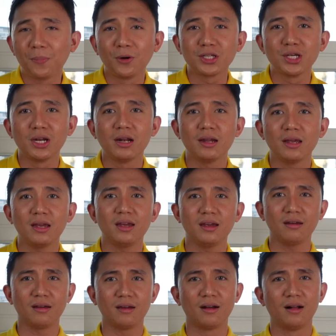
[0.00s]

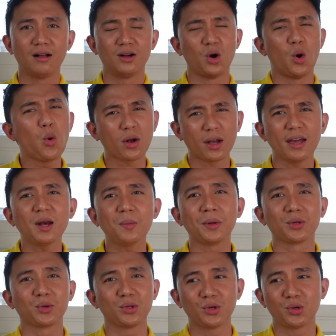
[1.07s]
personally, okay
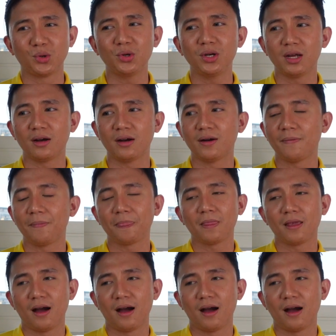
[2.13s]
naman good ko na